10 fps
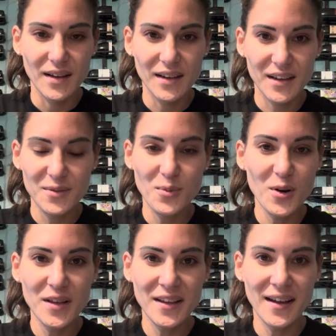Good
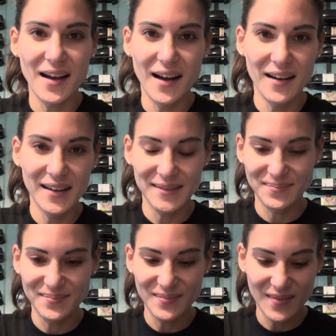morning. I
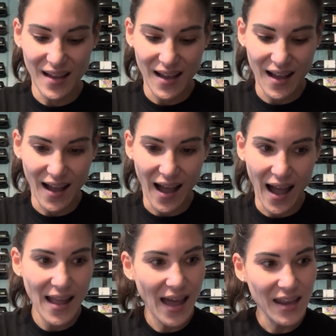
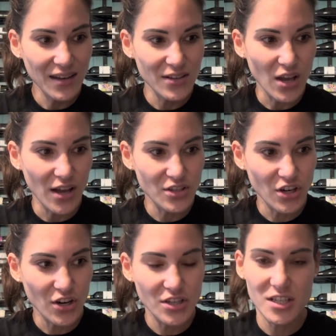had a
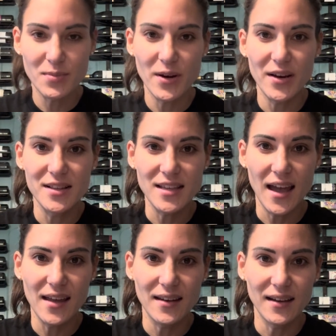church experience
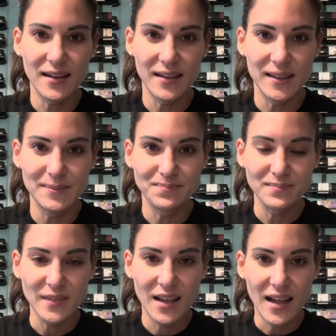at
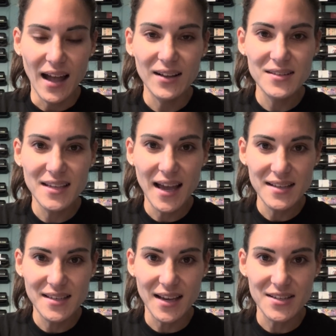
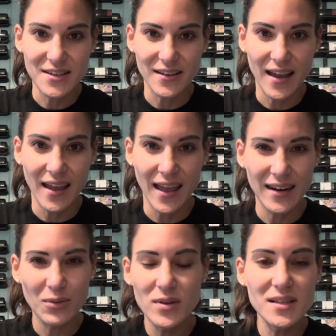LDS yesterday,
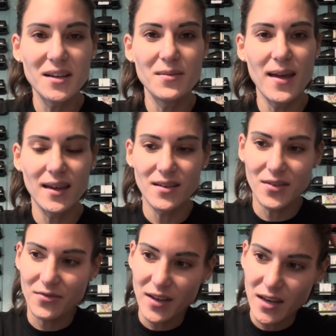and I wasn't going to make
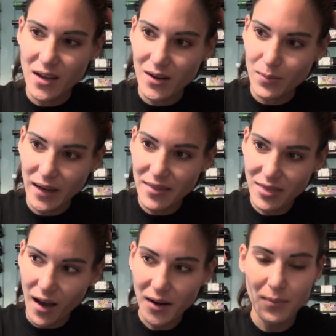another video, but I
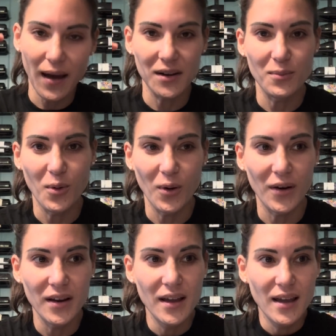thought about it more,